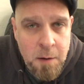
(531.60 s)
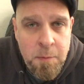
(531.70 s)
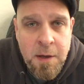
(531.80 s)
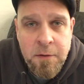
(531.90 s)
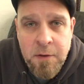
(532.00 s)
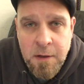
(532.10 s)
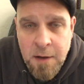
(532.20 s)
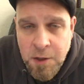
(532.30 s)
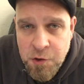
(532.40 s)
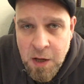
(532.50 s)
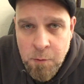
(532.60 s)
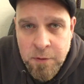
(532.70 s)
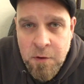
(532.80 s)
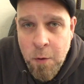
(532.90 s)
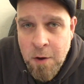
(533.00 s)
Because in a nutshell,
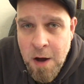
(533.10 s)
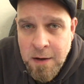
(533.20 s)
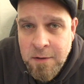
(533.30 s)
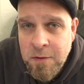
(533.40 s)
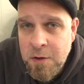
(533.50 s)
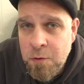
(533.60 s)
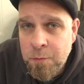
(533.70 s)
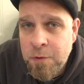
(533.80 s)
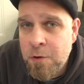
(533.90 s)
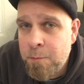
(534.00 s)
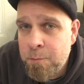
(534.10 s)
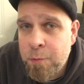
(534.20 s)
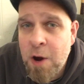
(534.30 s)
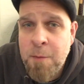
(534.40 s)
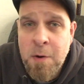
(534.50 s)
what's going on is that your
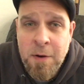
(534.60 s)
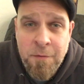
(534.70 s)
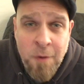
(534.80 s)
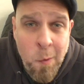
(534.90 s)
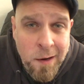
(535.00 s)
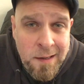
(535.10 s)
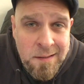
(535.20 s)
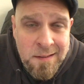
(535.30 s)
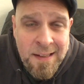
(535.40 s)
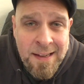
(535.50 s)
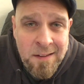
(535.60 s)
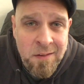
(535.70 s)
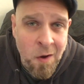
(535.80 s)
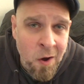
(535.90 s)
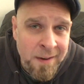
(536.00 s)
primary focus
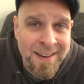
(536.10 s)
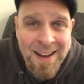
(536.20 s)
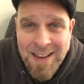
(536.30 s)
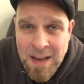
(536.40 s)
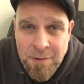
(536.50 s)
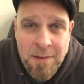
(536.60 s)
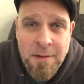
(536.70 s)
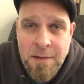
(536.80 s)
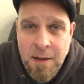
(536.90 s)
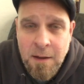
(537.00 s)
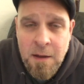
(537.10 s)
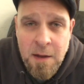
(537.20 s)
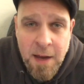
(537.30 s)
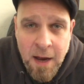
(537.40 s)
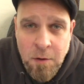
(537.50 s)
is on not having the thing.
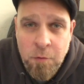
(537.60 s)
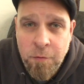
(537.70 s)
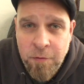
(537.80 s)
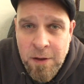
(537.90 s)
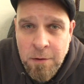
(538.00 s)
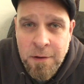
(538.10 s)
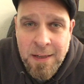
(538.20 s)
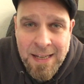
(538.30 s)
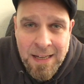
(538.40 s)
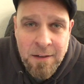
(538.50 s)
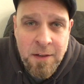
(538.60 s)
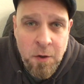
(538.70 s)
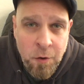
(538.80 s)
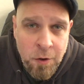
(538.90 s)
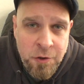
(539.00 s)
And you feel the need and
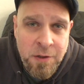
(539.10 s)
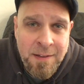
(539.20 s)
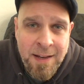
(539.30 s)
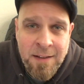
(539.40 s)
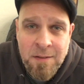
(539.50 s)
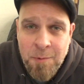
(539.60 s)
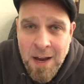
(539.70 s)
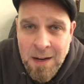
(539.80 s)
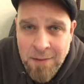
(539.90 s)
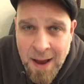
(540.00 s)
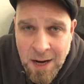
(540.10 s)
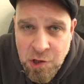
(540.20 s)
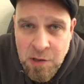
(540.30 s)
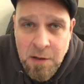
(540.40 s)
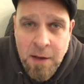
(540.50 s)
the urge to take some kind of
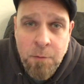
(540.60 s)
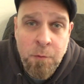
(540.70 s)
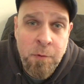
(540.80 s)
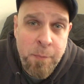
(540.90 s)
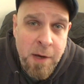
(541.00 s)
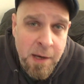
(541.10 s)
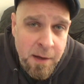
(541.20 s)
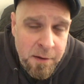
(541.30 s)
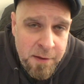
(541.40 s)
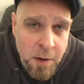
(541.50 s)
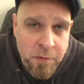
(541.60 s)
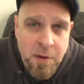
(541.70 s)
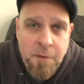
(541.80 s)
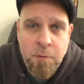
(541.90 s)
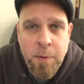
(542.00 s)
action, like repeating 1,000
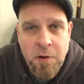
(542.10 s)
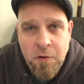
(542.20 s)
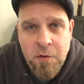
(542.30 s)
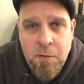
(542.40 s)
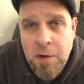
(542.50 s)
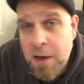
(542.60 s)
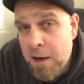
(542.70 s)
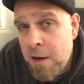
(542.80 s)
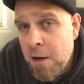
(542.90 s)
affirmations every day,